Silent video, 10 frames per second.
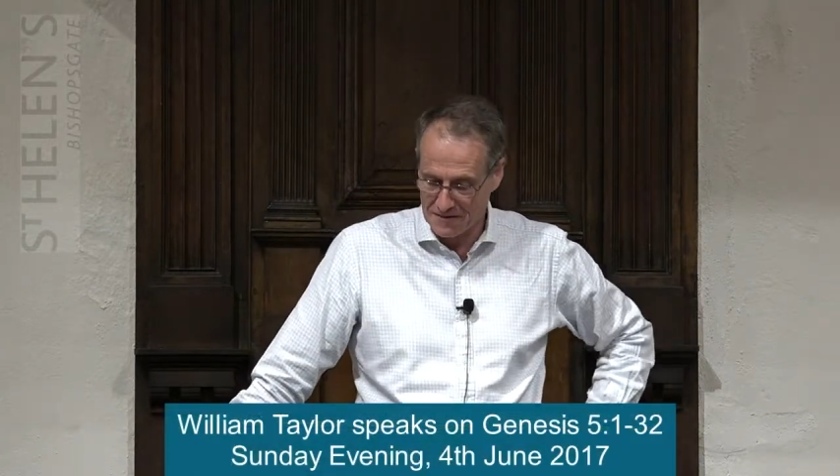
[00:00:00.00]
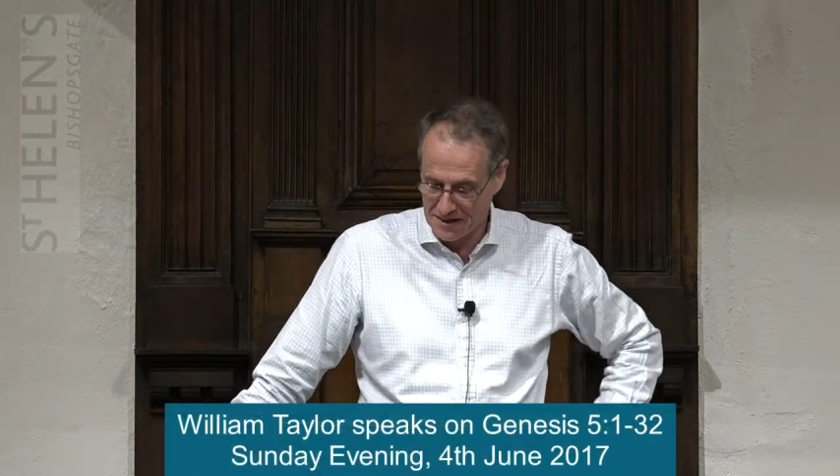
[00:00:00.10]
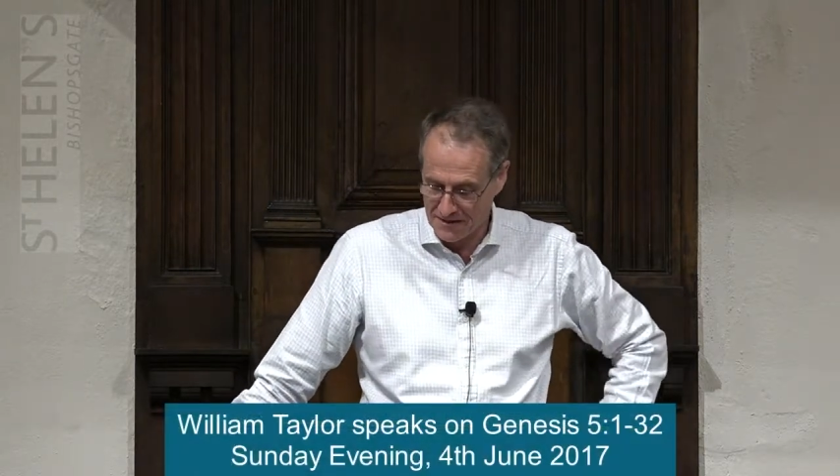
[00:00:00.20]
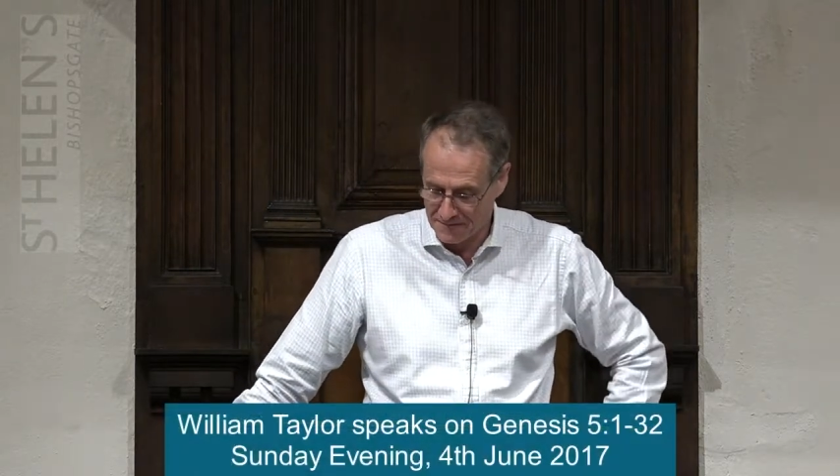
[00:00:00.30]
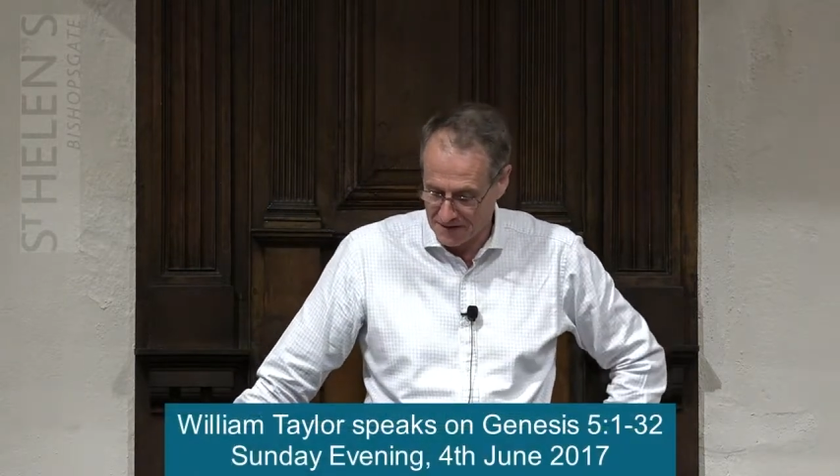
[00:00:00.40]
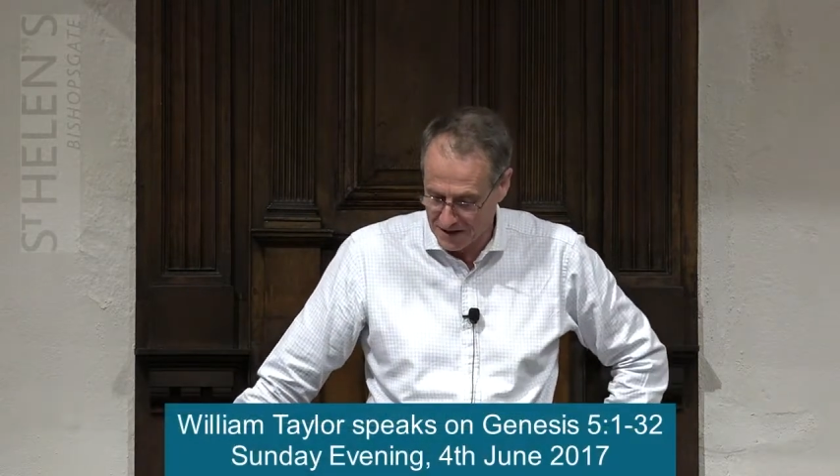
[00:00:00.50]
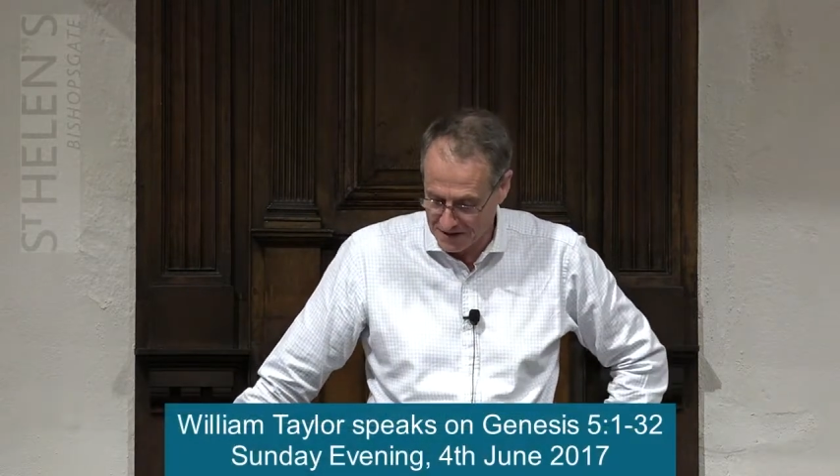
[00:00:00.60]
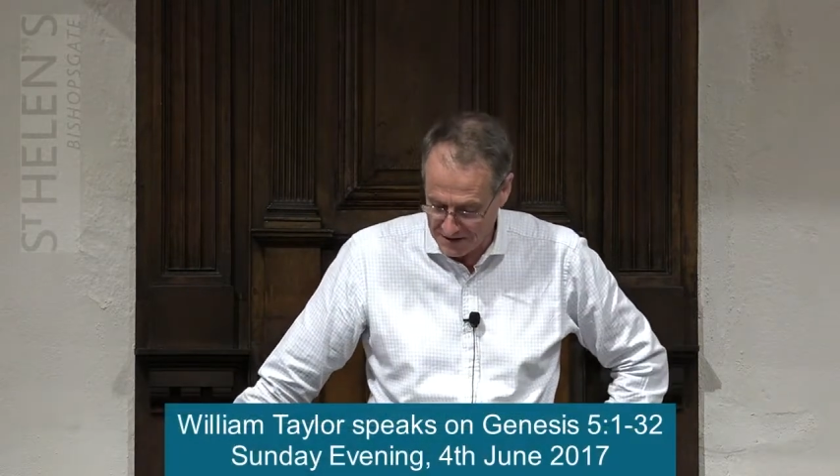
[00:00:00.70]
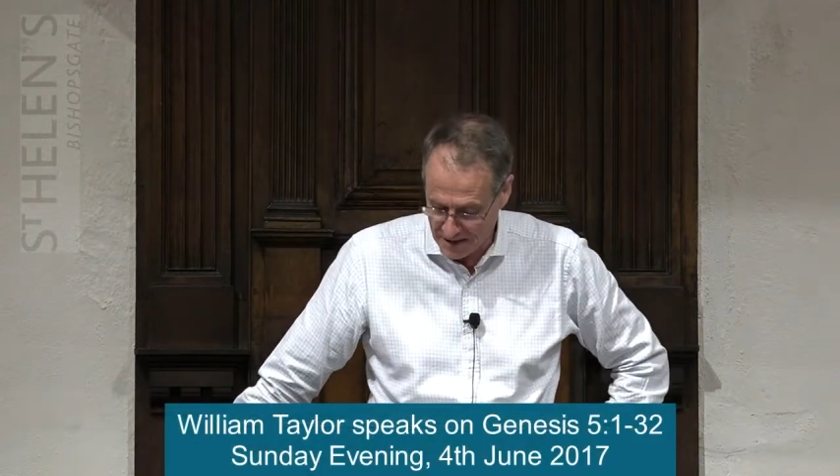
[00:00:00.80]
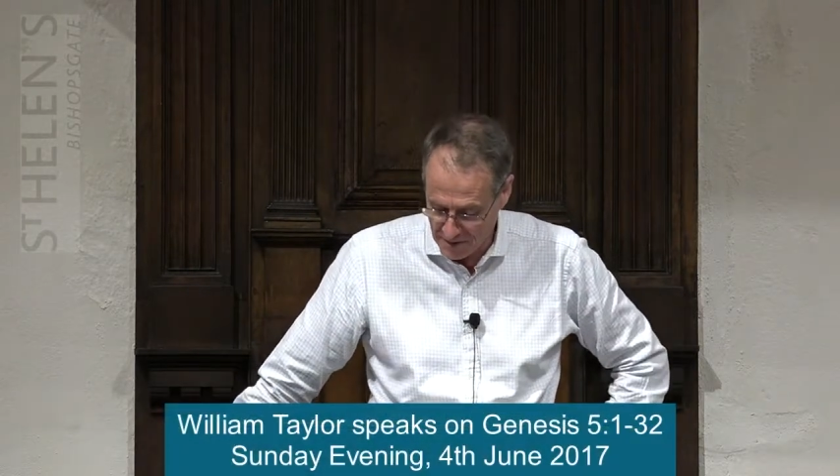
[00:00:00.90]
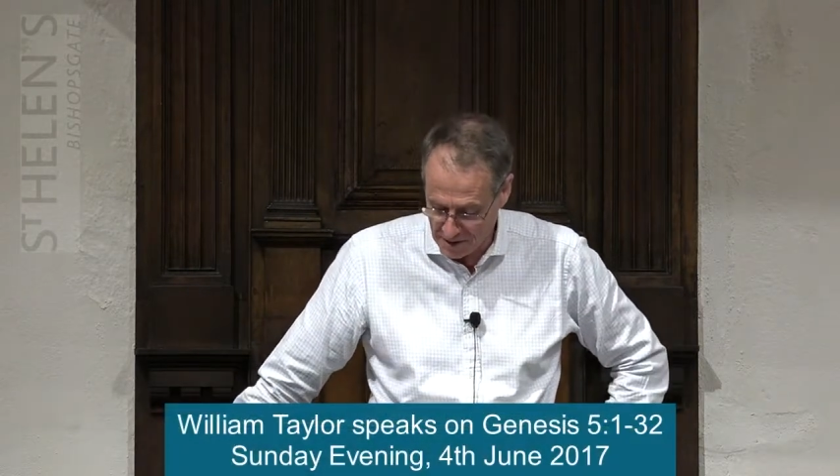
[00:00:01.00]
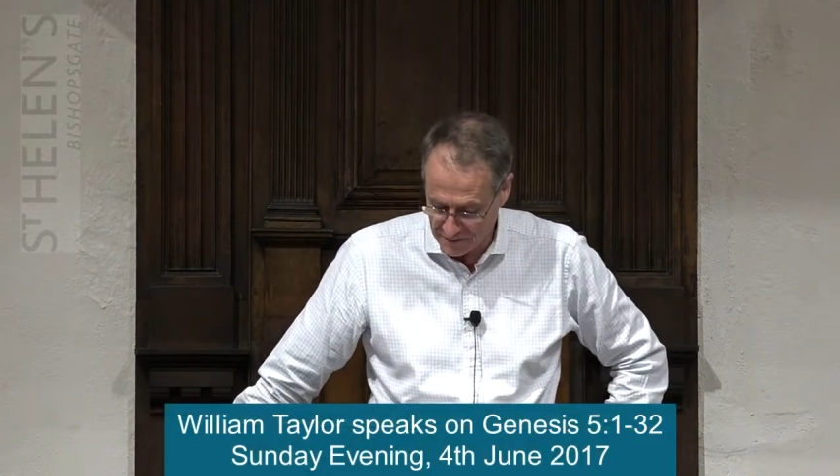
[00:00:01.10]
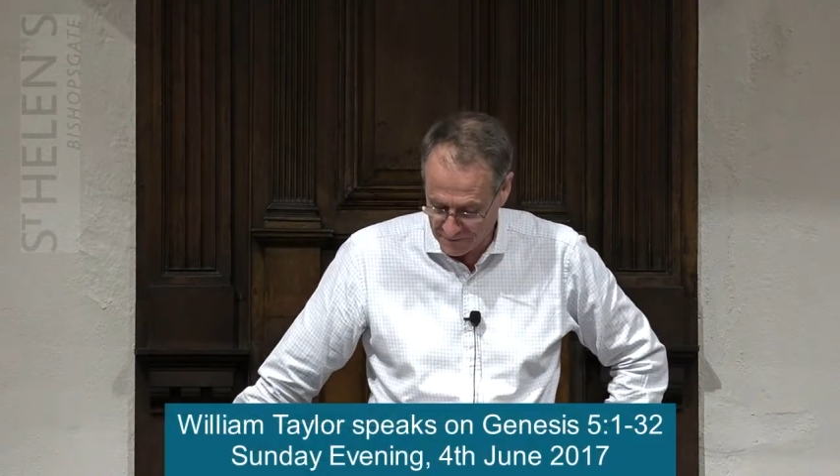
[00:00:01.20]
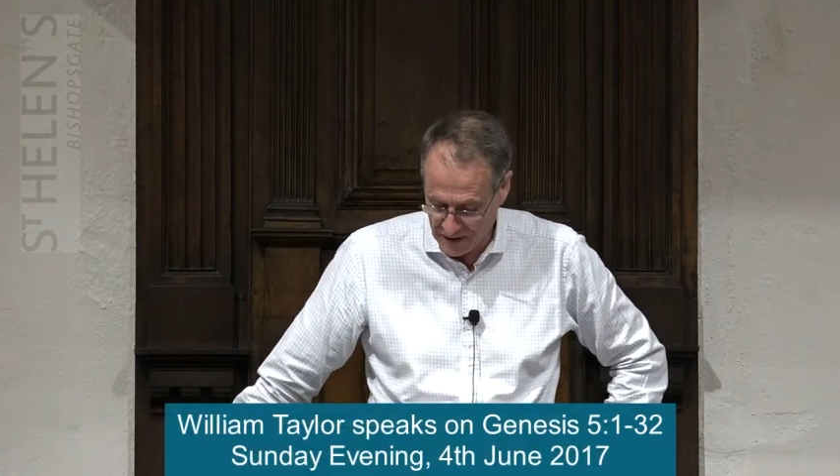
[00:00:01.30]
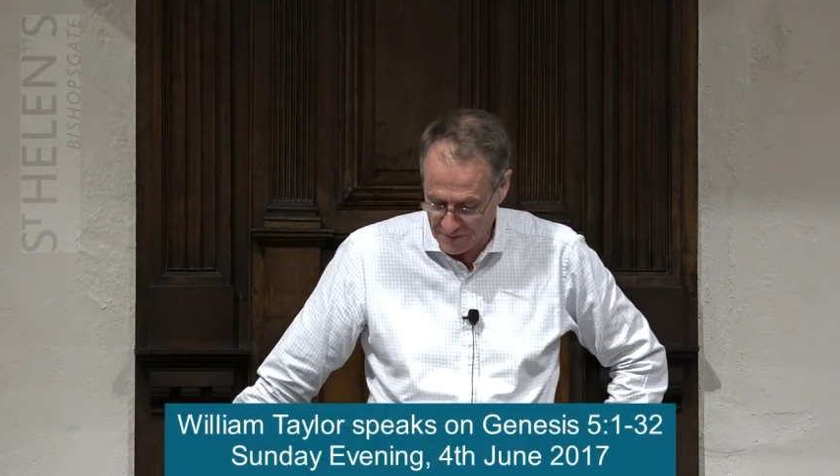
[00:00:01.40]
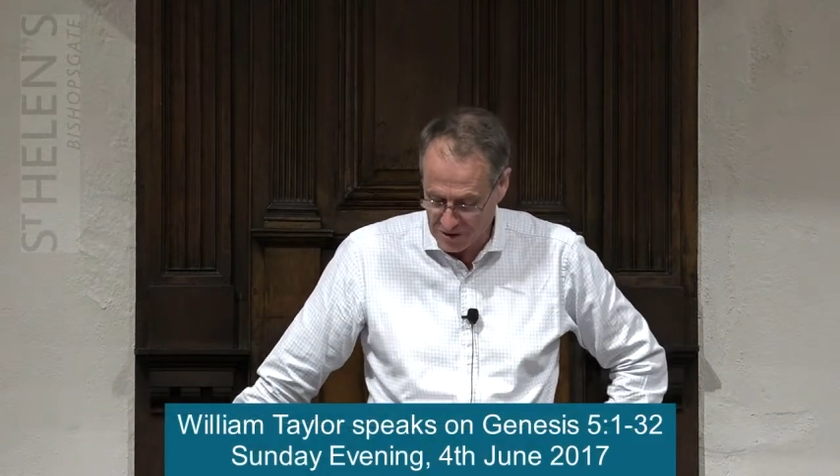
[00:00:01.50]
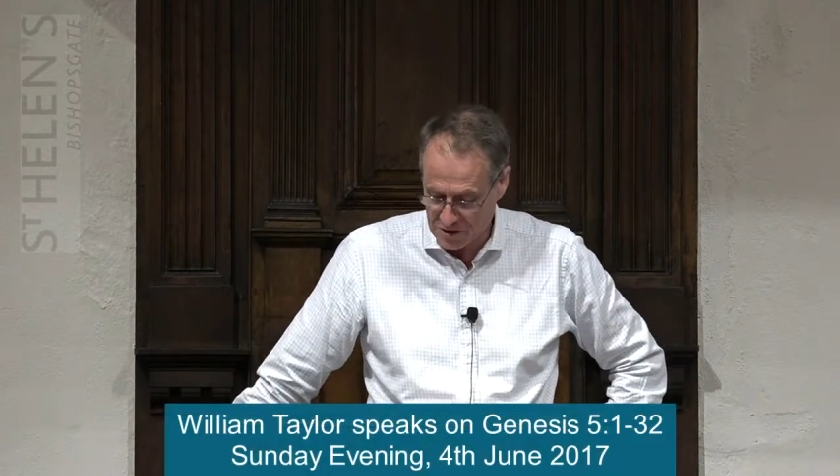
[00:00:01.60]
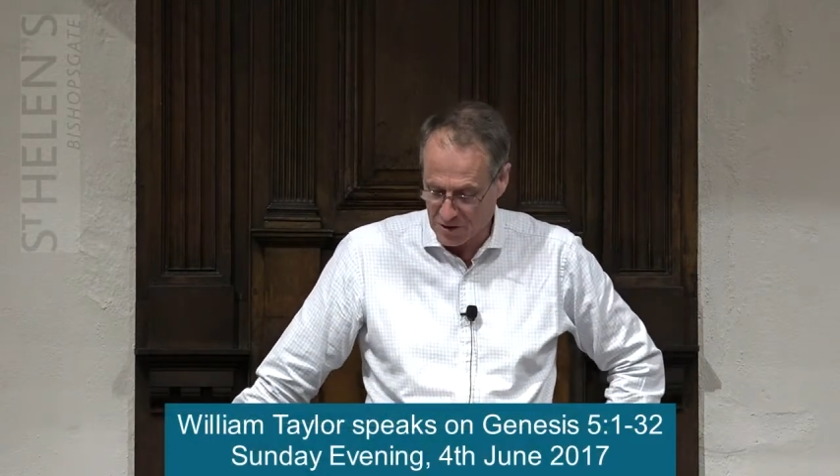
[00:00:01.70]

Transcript: Stanford asked their most famous